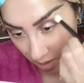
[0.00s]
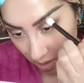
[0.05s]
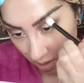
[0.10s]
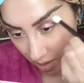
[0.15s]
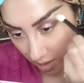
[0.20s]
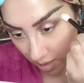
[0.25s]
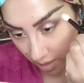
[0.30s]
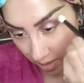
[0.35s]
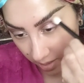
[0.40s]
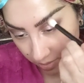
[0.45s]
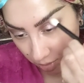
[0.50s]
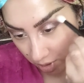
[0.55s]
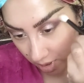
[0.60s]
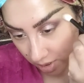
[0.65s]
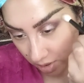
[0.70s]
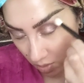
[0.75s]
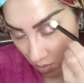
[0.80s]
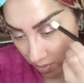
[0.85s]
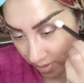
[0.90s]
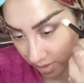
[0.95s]
And I'm just
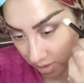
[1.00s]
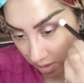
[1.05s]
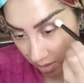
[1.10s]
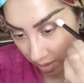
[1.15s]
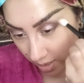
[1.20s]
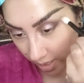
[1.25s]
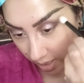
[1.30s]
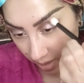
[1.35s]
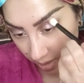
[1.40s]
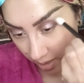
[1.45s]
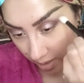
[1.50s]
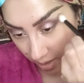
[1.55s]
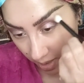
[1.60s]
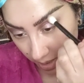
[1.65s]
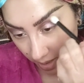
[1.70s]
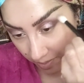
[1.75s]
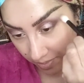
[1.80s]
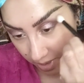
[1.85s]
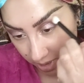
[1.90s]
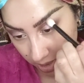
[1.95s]
going to like hit
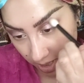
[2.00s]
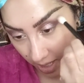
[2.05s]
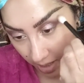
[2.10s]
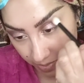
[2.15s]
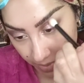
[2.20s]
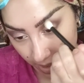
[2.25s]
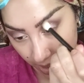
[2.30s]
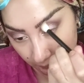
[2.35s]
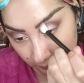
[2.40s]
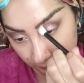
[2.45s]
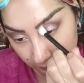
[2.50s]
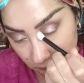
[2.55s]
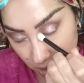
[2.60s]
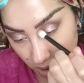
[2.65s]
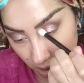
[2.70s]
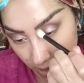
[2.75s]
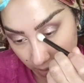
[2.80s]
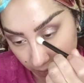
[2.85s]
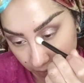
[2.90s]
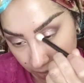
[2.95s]
up the top edge
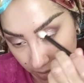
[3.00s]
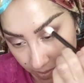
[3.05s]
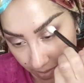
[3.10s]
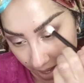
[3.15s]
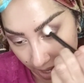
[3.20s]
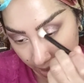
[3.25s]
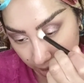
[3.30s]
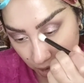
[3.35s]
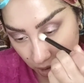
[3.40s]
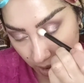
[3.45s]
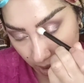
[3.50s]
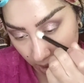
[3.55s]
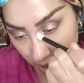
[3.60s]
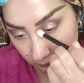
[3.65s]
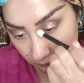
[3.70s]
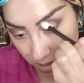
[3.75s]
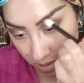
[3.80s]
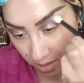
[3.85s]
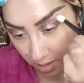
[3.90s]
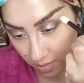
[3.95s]
of the matte
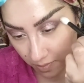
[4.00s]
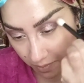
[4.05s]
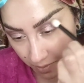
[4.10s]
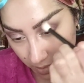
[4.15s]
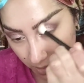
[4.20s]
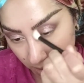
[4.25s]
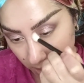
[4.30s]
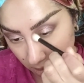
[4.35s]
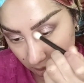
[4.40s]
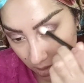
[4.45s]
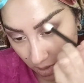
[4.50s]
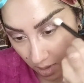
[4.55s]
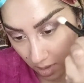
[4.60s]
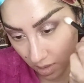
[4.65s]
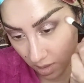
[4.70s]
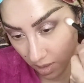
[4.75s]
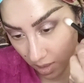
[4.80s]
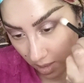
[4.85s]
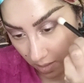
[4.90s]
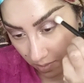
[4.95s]
shades
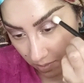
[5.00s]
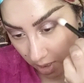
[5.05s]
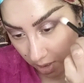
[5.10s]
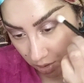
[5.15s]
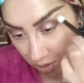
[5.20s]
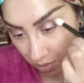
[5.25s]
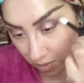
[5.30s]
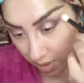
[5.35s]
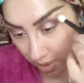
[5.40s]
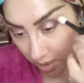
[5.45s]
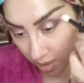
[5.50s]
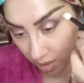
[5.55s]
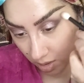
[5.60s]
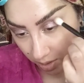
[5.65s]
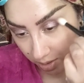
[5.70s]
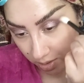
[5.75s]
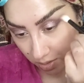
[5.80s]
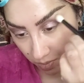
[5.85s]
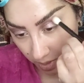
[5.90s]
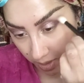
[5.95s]
and make sure that it looks
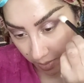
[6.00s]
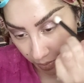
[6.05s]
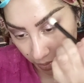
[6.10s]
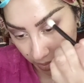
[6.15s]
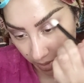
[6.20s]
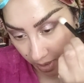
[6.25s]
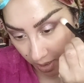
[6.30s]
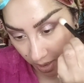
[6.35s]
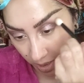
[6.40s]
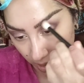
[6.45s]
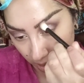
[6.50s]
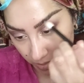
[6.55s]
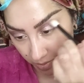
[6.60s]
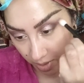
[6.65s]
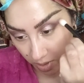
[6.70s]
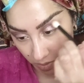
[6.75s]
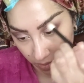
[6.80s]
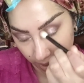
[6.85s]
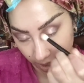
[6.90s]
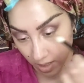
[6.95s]
really pretty and
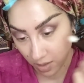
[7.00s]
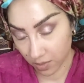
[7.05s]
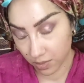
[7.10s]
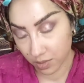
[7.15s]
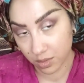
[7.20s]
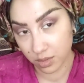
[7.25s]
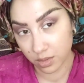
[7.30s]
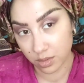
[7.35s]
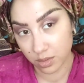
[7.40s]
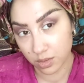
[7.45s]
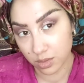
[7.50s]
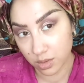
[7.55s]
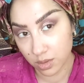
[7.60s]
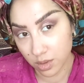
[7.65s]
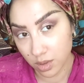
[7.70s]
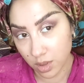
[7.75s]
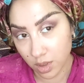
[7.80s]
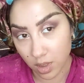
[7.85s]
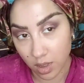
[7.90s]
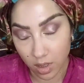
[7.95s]
blown out.
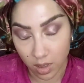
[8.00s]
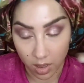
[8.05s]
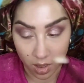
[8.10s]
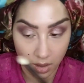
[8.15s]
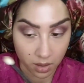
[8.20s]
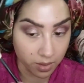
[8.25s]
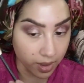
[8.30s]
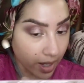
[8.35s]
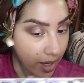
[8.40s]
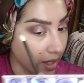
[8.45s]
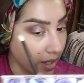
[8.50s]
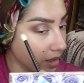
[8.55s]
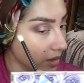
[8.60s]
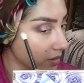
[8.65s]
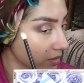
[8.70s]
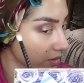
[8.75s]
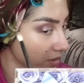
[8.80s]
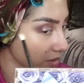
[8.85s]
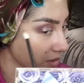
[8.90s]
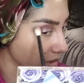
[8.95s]
Okay,
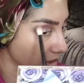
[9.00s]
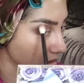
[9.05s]
there's